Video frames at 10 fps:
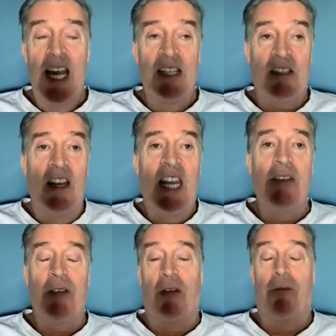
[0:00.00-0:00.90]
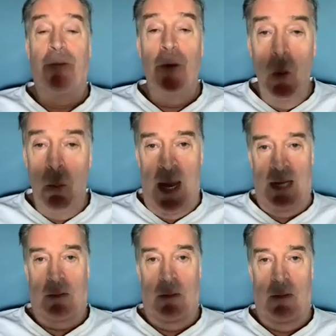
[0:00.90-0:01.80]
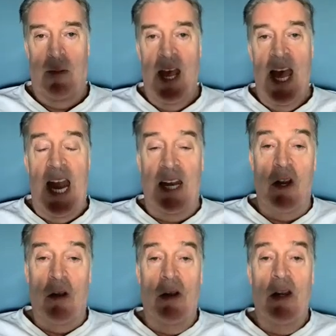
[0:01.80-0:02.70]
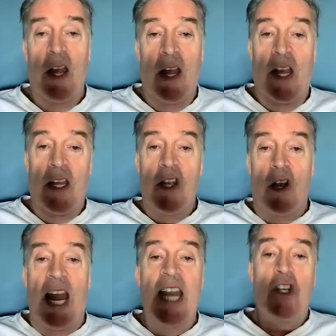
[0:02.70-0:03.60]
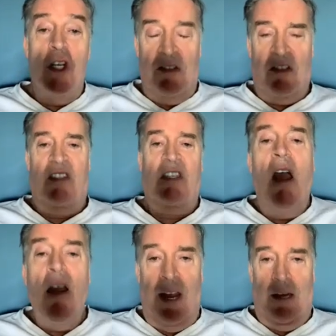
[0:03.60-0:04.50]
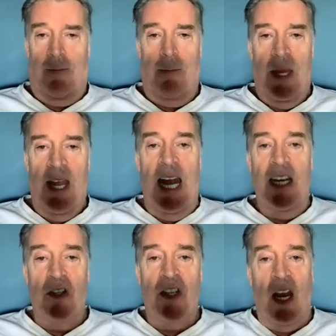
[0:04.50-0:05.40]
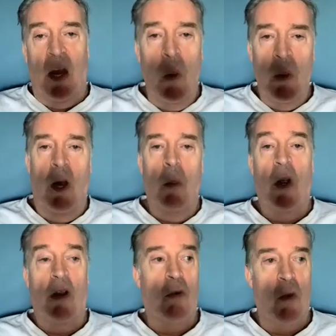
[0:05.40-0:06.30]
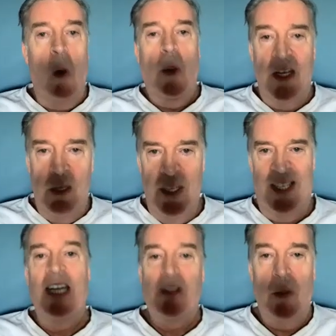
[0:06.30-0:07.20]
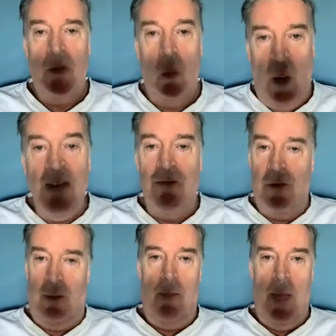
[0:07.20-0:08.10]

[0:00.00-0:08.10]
It's like having a food map, and your nation is starving, and you're saying, hold on, we're growing the potatoes, wait for them.